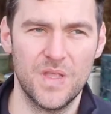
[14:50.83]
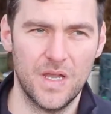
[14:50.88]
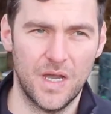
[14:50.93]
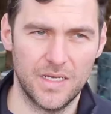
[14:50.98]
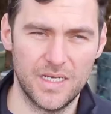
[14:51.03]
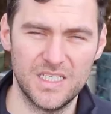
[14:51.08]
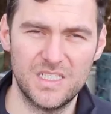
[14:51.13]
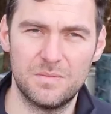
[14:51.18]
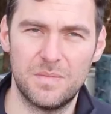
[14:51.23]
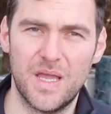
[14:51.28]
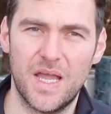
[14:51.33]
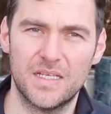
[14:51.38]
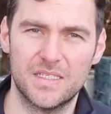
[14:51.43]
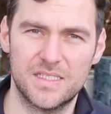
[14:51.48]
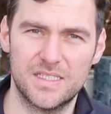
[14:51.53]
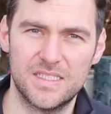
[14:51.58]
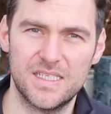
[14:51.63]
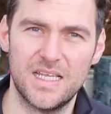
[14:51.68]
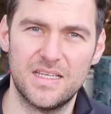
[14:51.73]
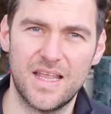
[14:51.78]
I need to be able to
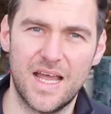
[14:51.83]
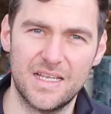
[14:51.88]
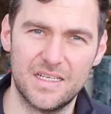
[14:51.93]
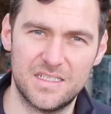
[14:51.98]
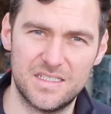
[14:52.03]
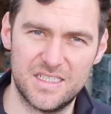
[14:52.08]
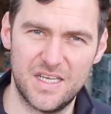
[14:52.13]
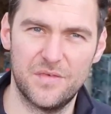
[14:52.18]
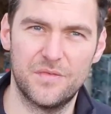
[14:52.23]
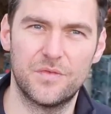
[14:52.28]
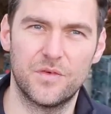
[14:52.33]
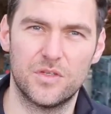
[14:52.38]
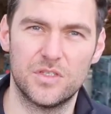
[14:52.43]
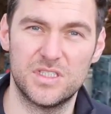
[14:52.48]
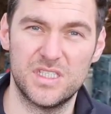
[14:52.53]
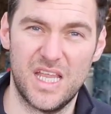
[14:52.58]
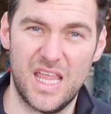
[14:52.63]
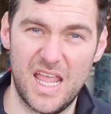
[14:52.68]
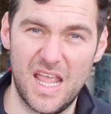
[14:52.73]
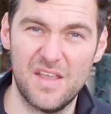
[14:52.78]
see that
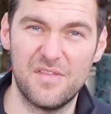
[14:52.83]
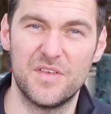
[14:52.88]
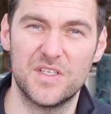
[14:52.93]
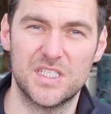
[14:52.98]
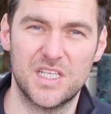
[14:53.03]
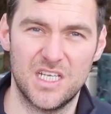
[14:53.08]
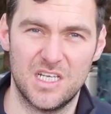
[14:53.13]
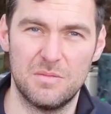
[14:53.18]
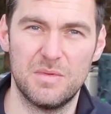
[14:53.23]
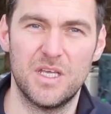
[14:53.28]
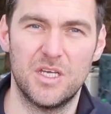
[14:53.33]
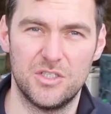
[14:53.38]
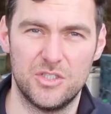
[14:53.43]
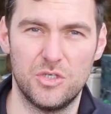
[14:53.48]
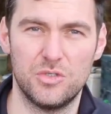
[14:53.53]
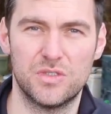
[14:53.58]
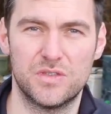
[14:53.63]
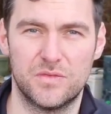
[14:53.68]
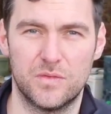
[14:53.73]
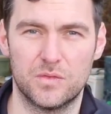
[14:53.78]
difference if it's going to be a
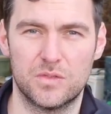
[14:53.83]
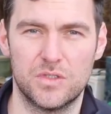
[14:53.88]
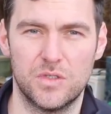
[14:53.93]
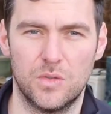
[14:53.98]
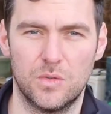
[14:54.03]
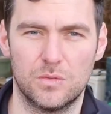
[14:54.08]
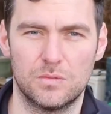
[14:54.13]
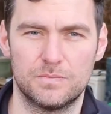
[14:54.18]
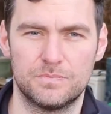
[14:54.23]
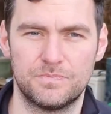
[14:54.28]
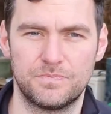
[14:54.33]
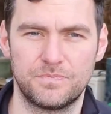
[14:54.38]
useful tool.